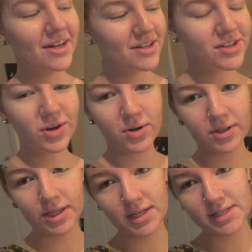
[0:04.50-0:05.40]
It is
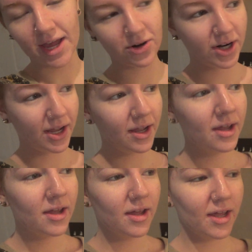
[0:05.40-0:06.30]
currently Saturday,
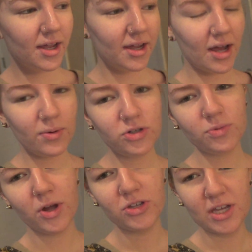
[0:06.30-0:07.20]
and I wanted
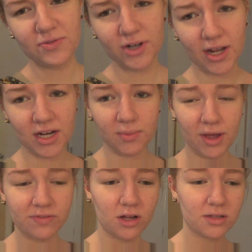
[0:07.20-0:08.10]
to apologize for not ending
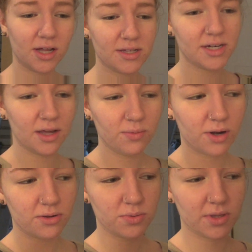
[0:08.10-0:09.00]
my vlog last night
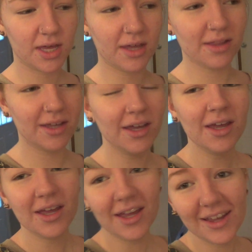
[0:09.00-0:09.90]
when I was with Kaylee
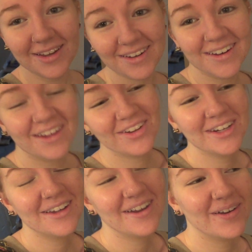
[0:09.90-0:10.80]
and
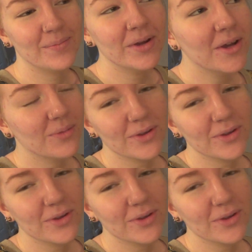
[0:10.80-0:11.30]
Nevin.